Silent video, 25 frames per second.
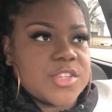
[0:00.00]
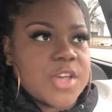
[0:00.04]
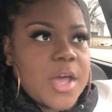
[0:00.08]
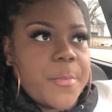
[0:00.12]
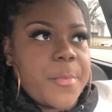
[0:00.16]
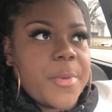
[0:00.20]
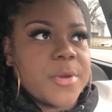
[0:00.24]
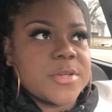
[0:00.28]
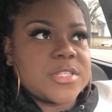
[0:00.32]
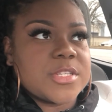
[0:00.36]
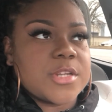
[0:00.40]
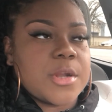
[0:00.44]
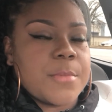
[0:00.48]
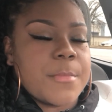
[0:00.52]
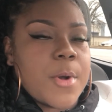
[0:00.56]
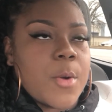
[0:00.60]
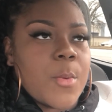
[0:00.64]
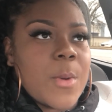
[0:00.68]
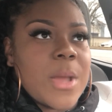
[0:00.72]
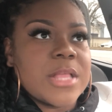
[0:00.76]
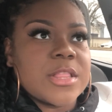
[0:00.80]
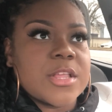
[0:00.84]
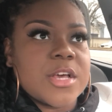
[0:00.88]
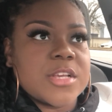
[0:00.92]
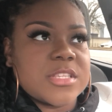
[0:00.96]
So I posted on my
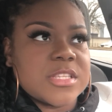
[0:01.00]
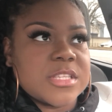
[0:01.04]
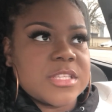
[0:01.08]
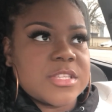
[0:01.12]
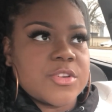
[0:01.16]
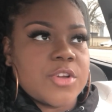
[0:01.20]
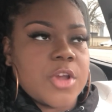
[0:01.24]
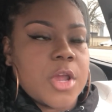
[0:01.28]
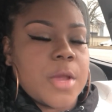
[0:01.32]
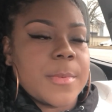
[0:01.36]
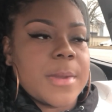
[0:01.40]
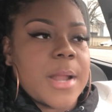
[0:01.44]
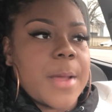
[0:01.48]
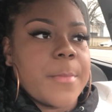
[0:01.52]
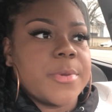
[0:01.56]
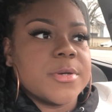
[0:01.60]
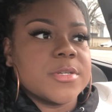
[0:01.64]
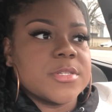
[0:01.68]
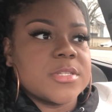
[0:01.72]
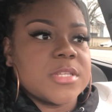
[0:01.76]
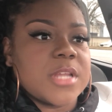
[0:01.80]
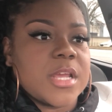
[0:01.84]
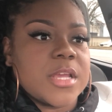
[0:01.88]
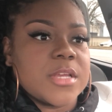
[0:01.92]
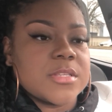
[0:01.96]
weight loss Instagram, and I
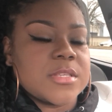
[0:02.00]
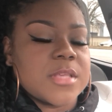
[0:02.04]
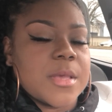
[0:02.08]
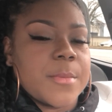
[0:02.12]
posted it in